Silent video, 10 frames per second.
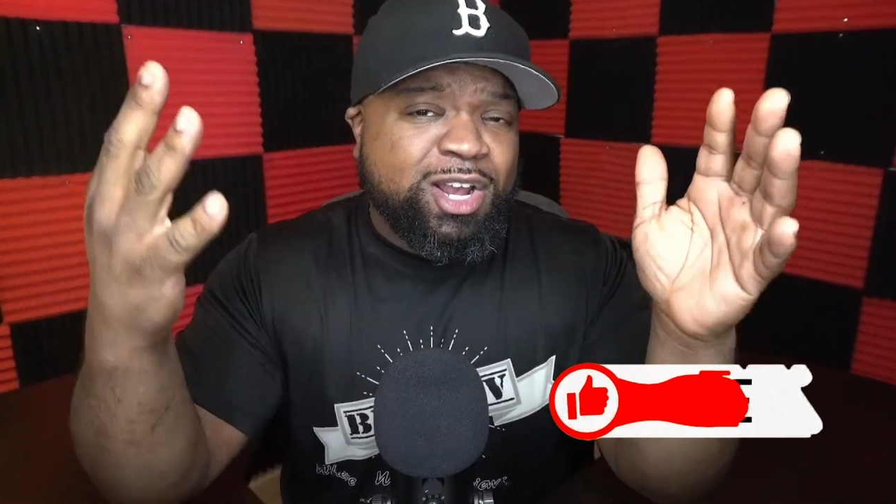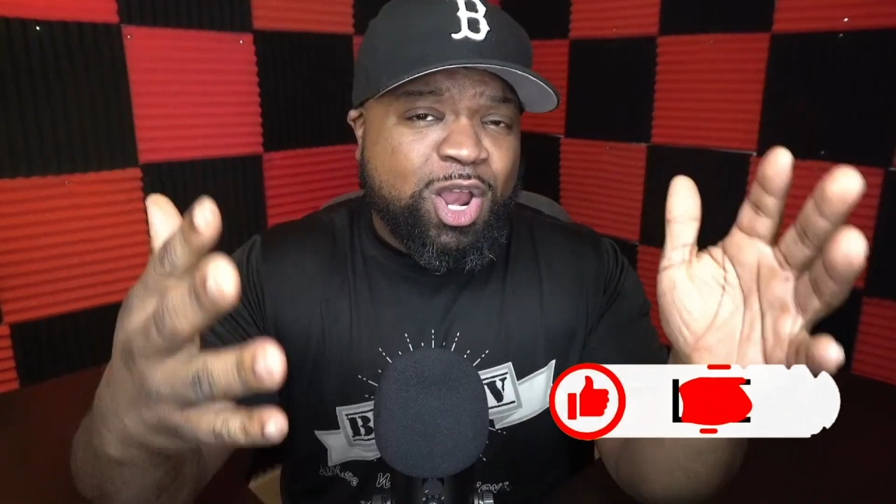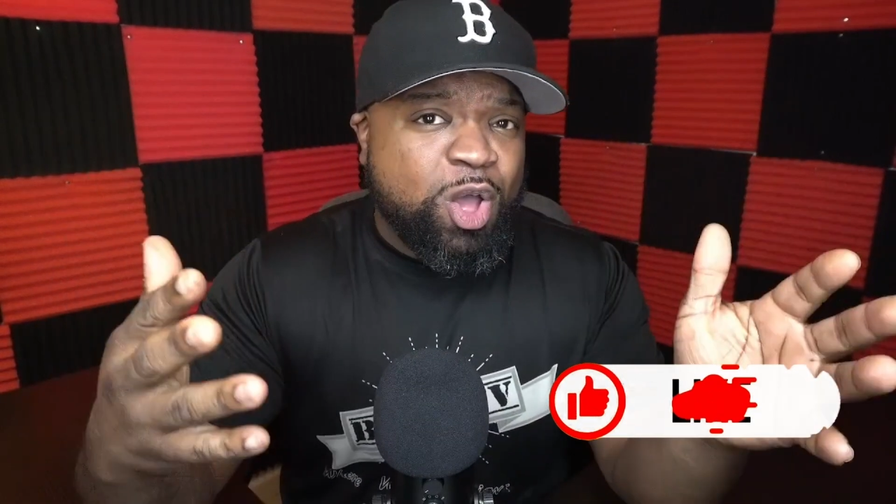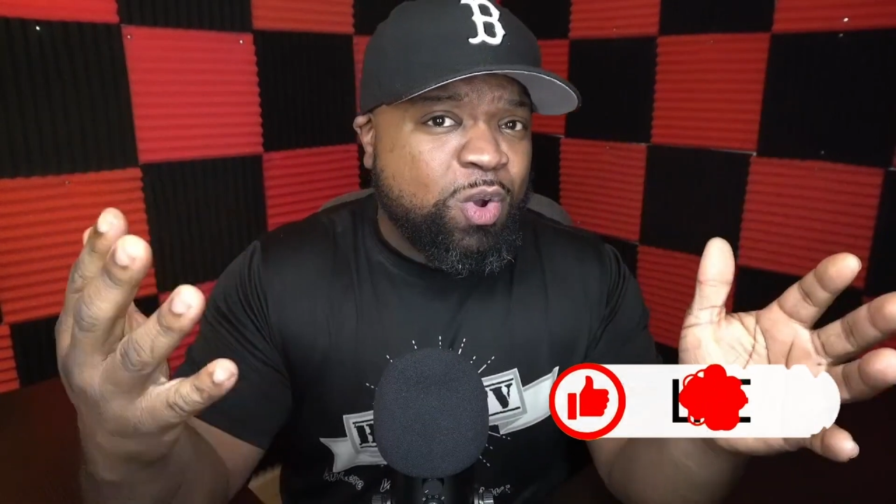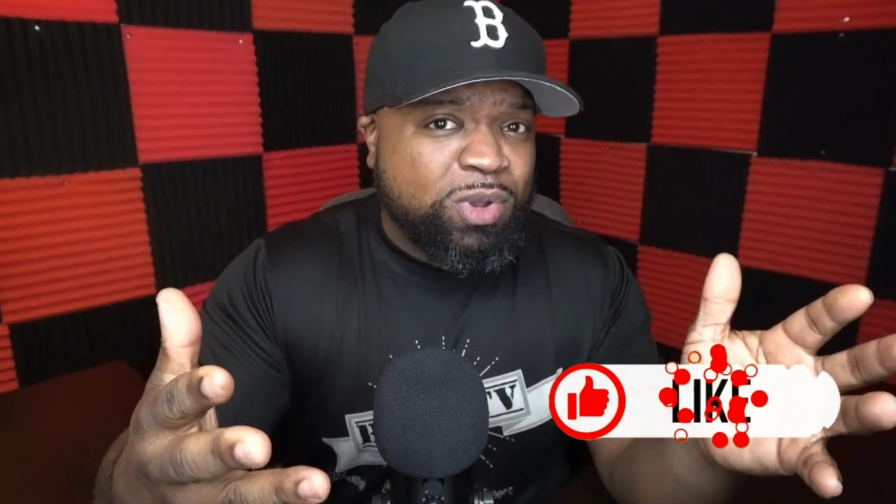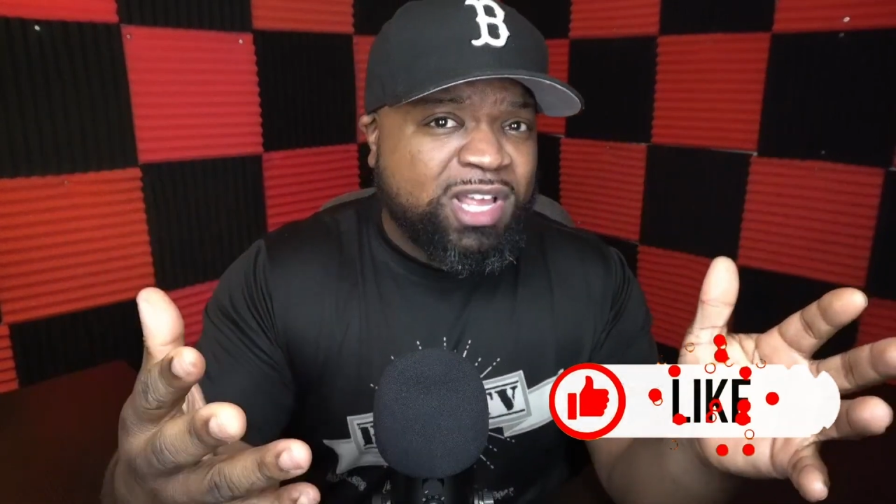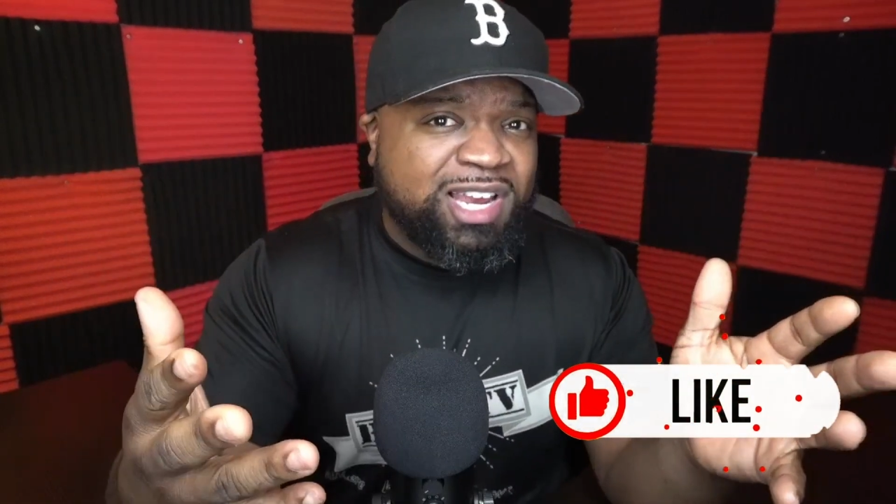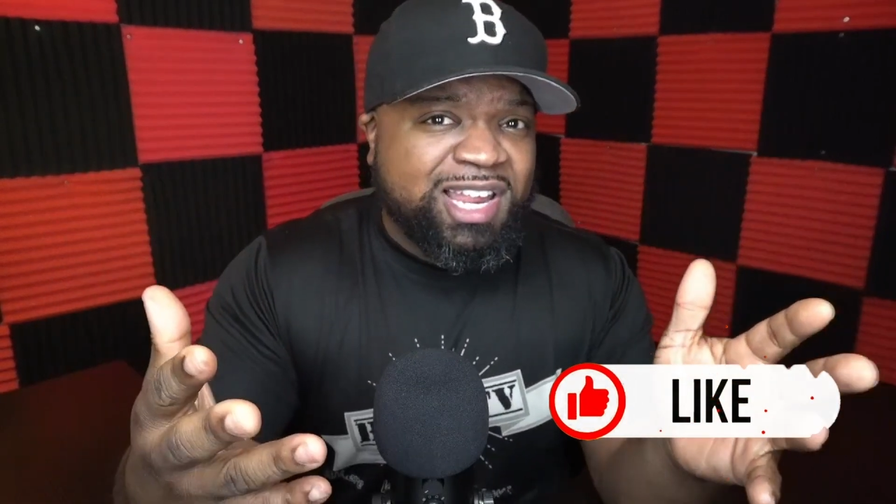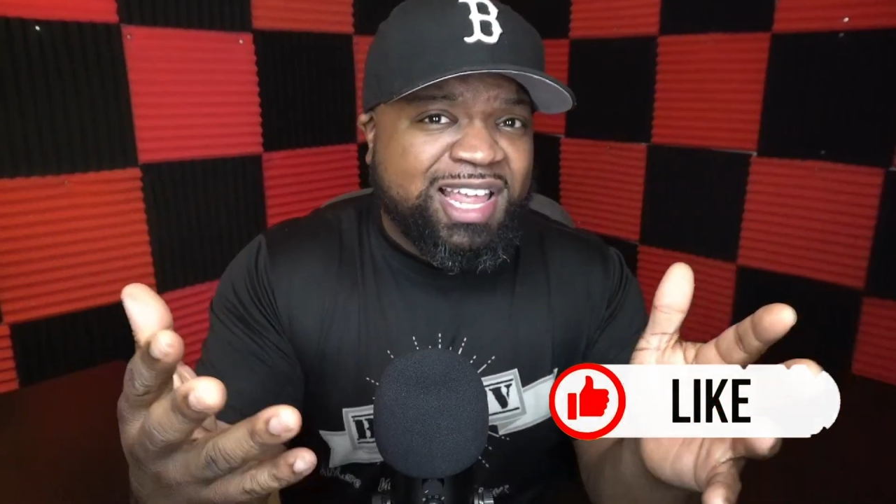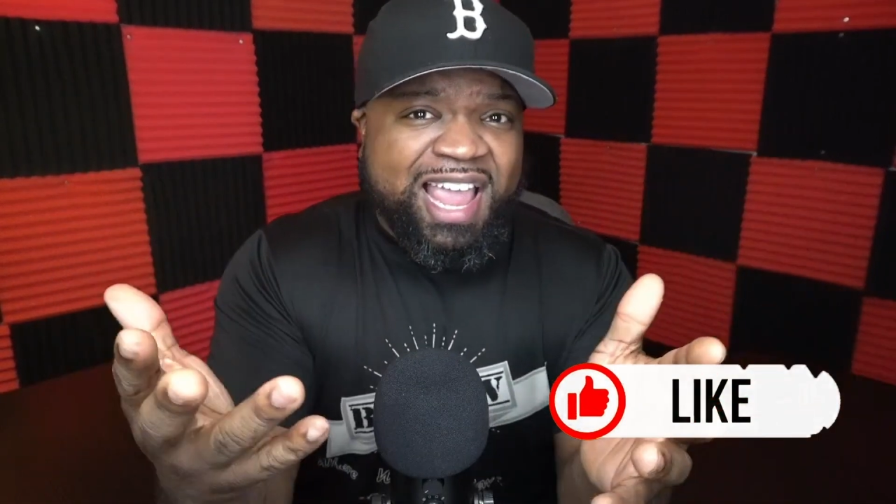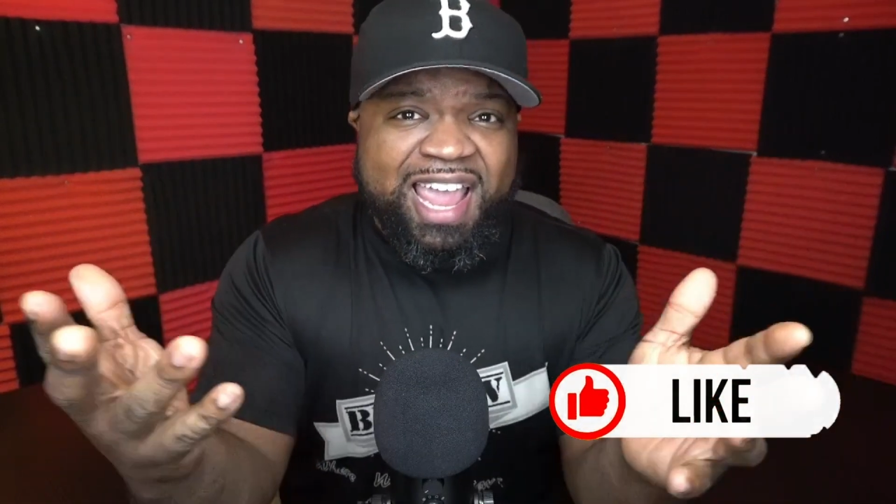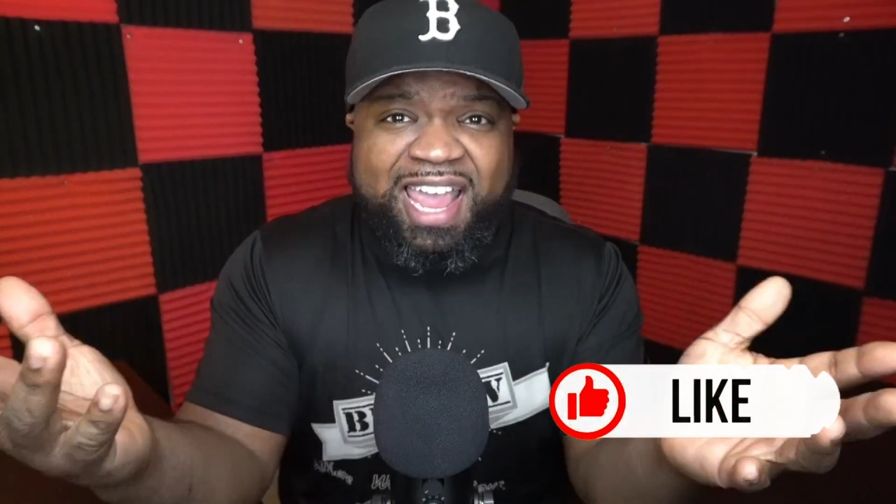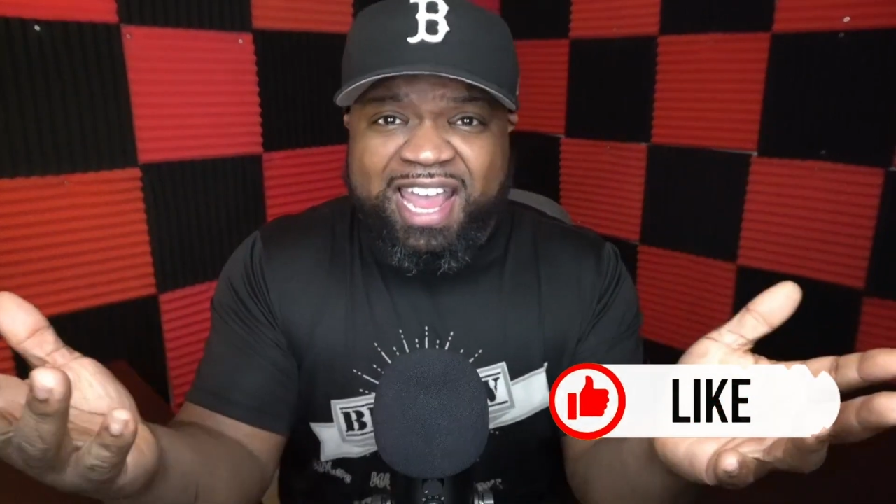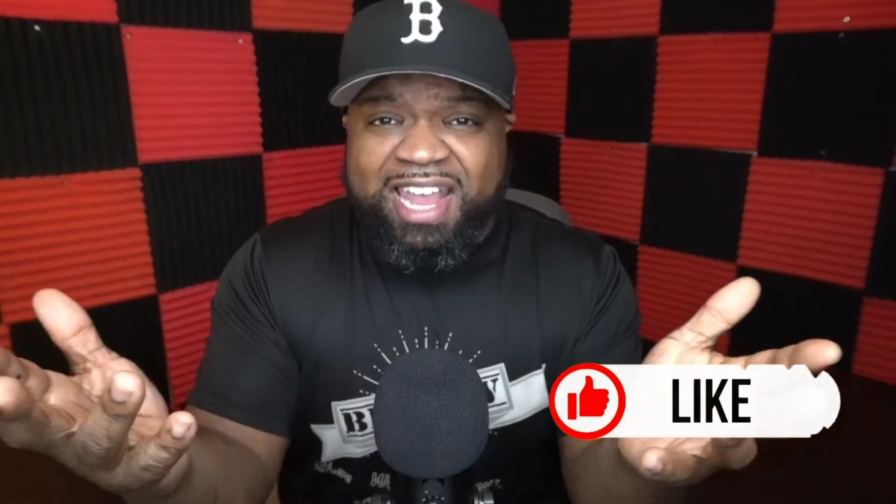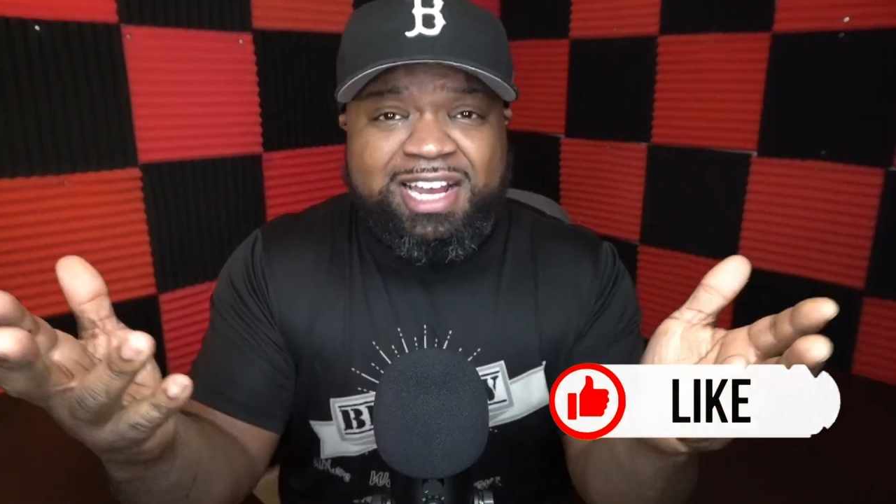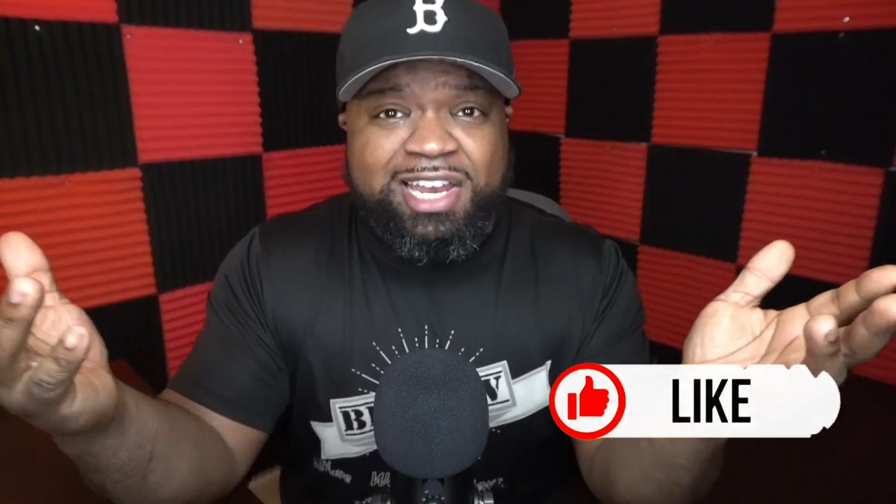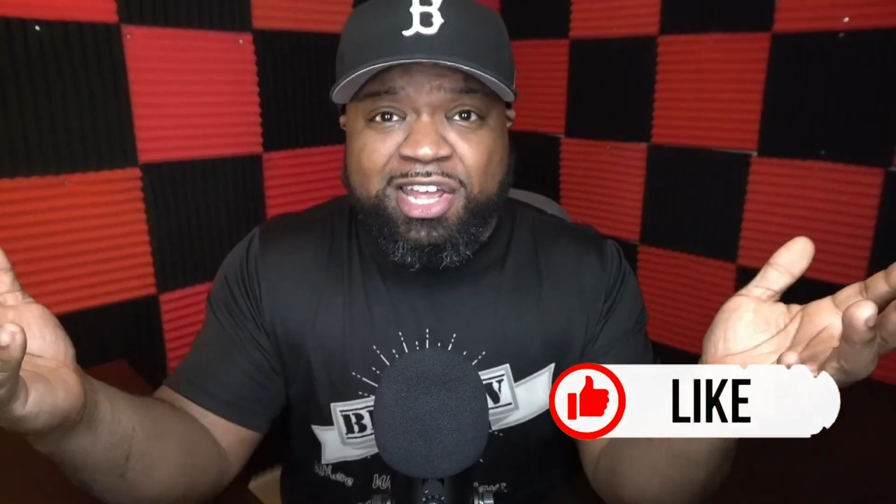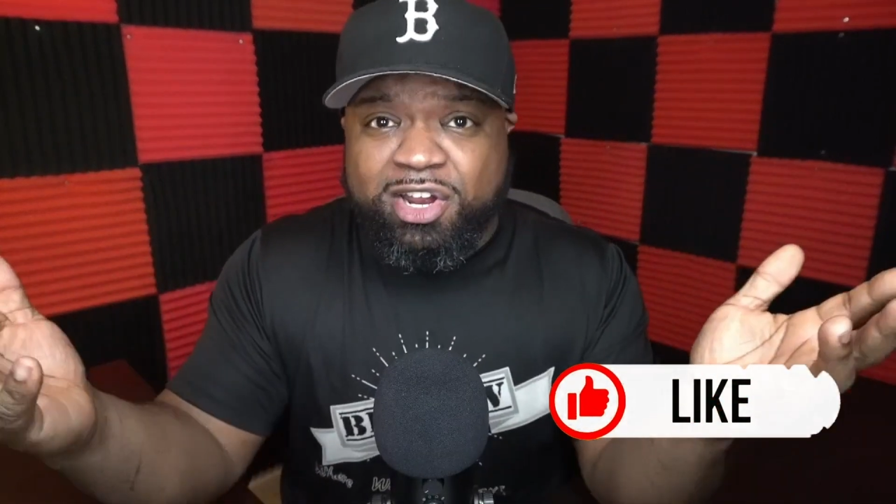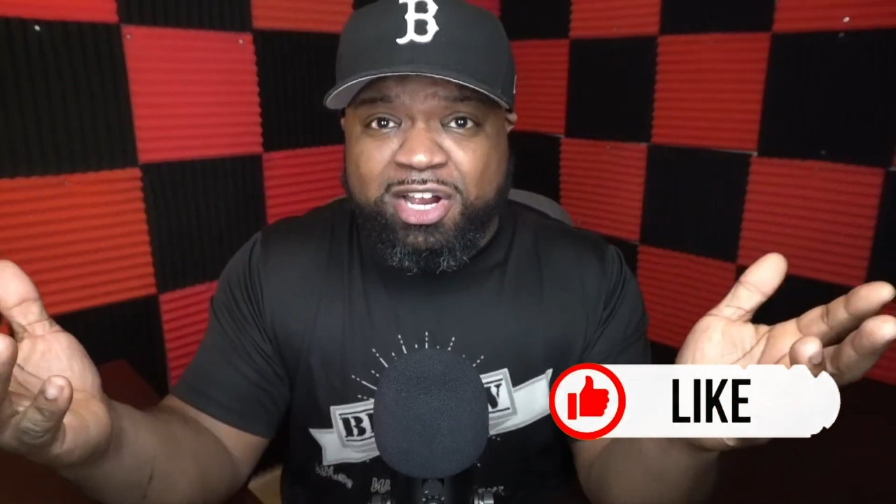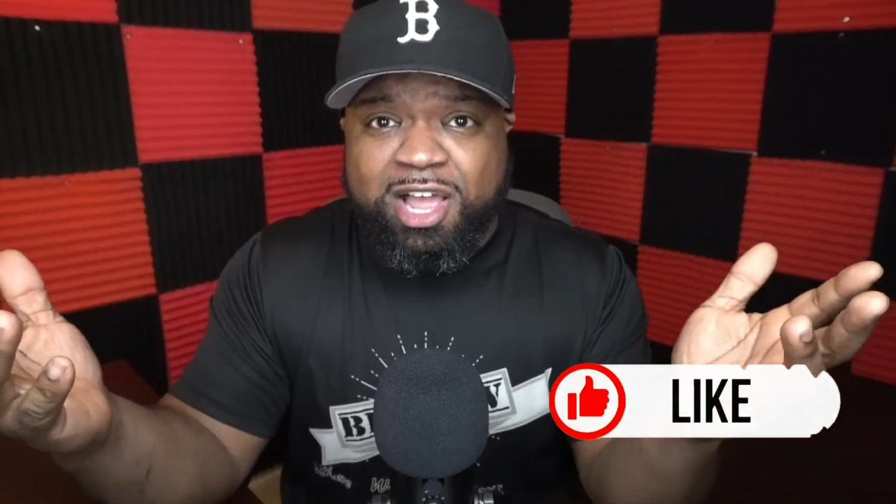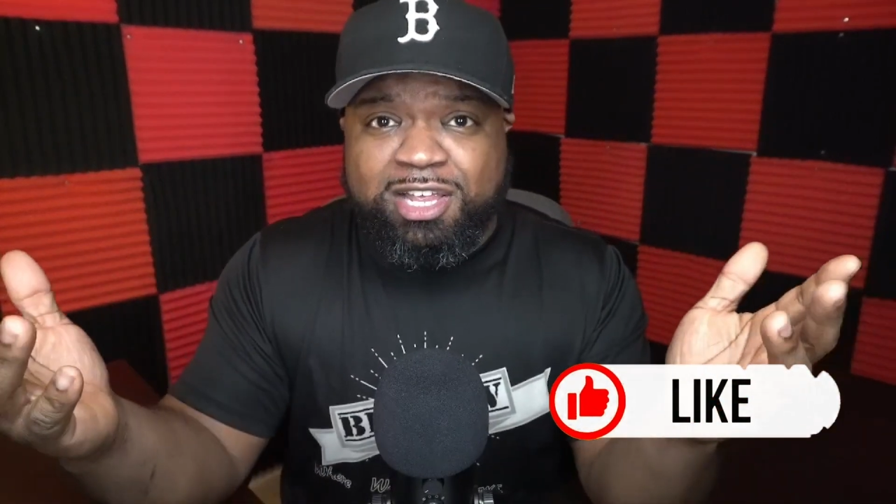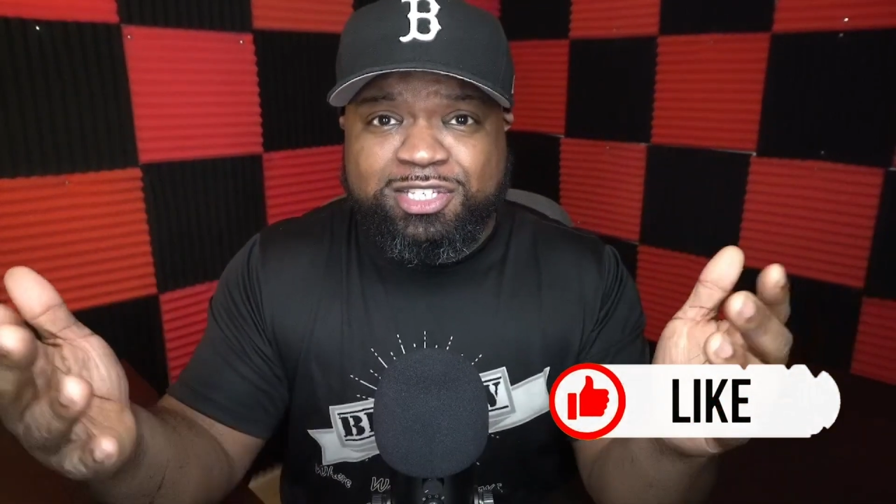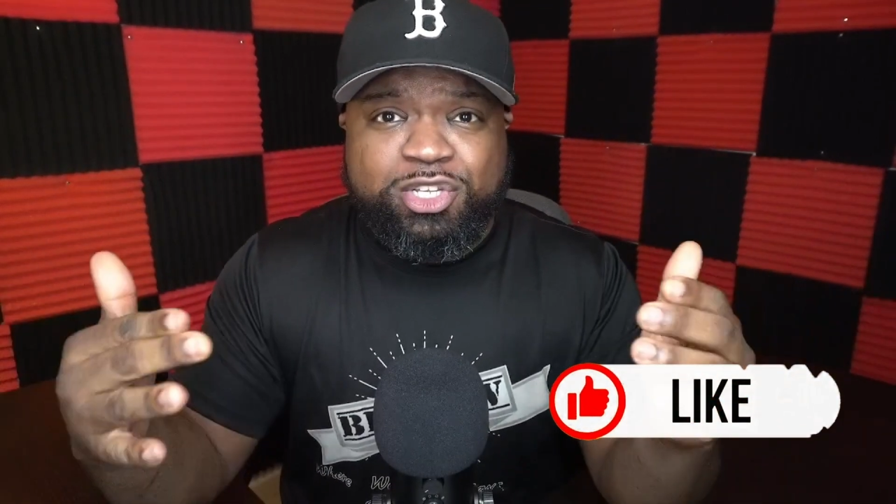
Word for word: Glorilla, and Glitter Gloss?